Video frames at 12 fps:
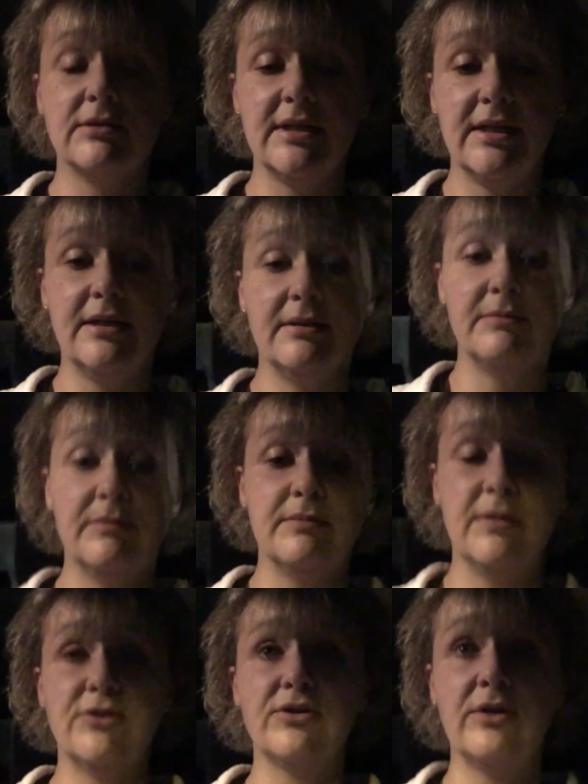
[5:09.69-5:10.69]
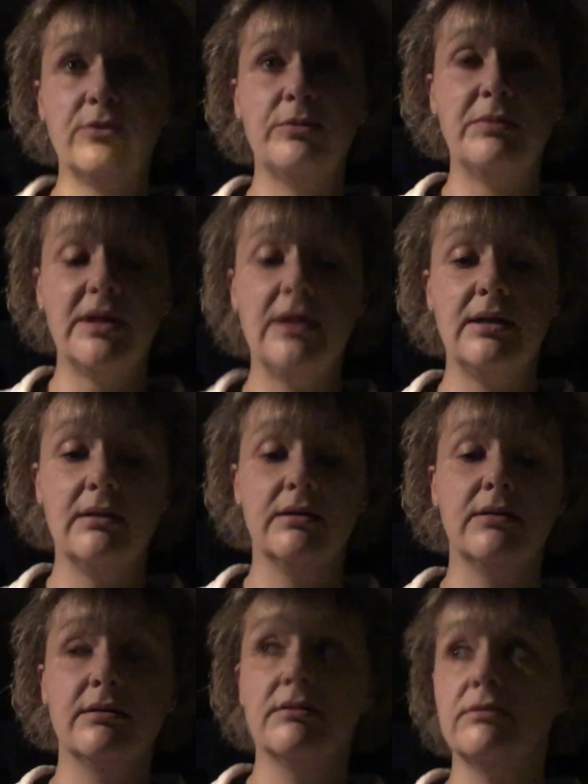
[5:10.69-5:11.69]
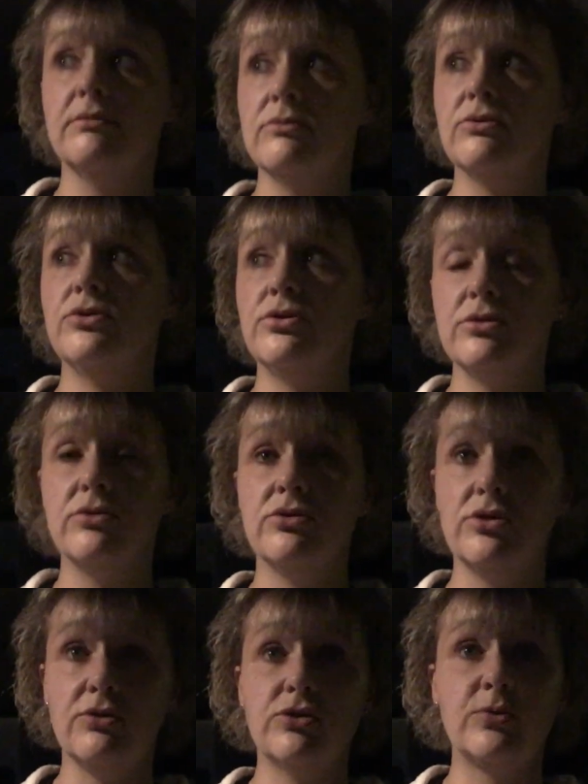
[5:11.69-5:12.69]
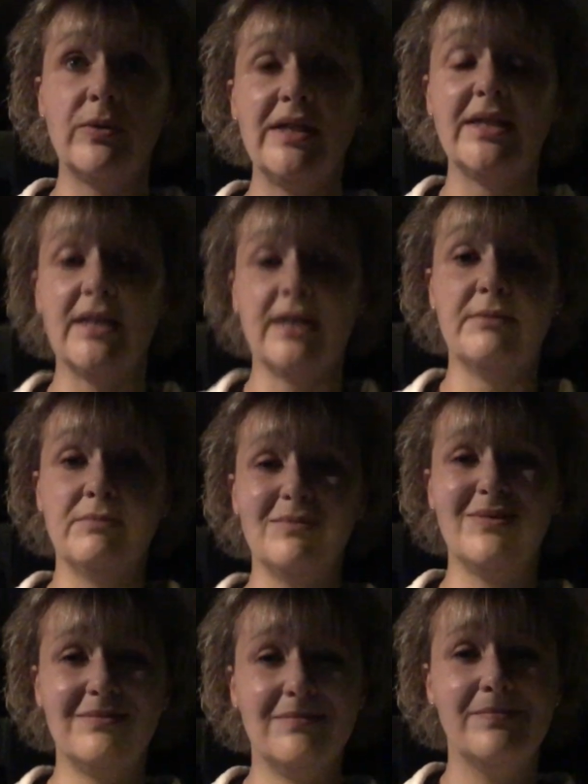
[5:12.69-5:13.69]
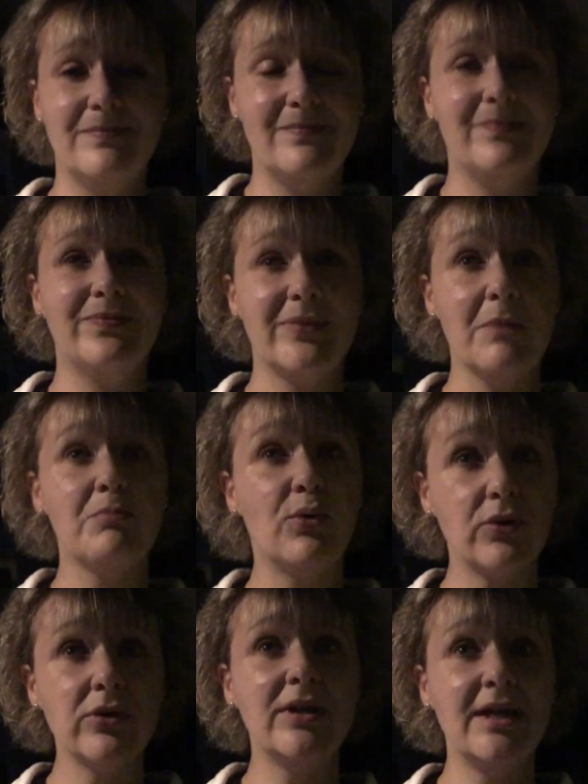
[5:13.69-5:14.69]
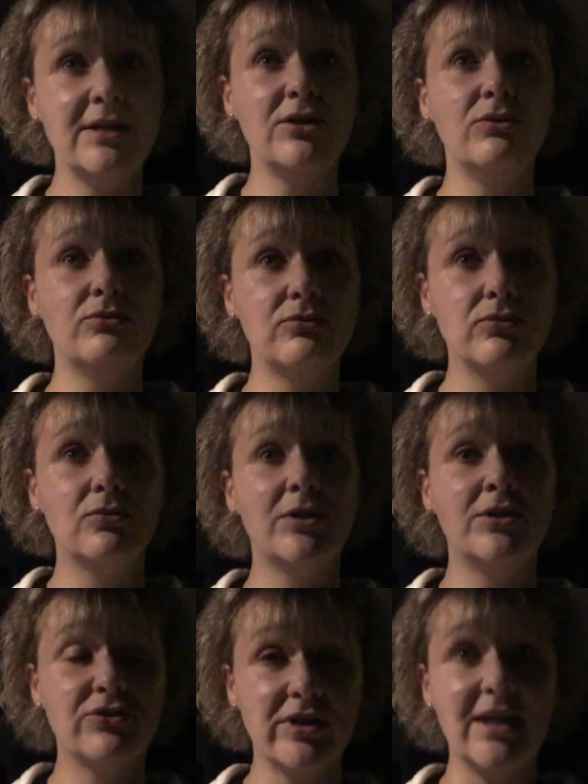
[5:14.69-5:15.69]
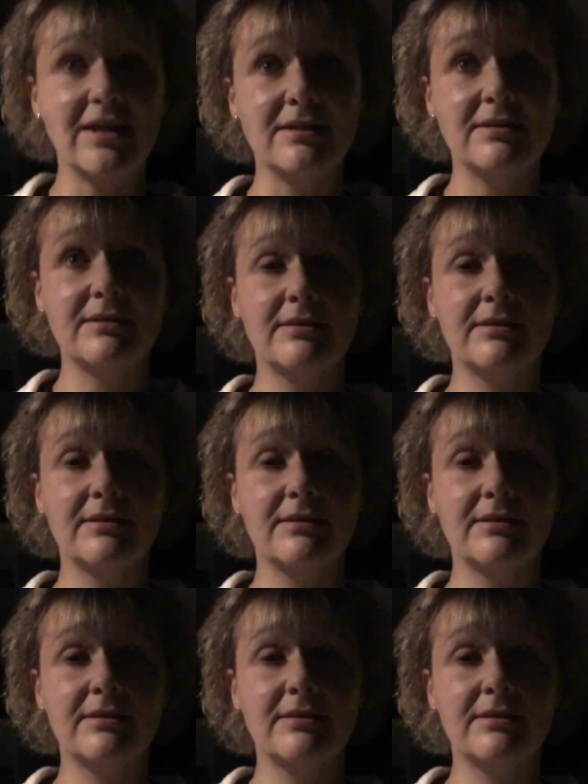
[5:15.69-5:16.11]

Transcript: That my drink would be so sweet that I borderline don't want to drink it.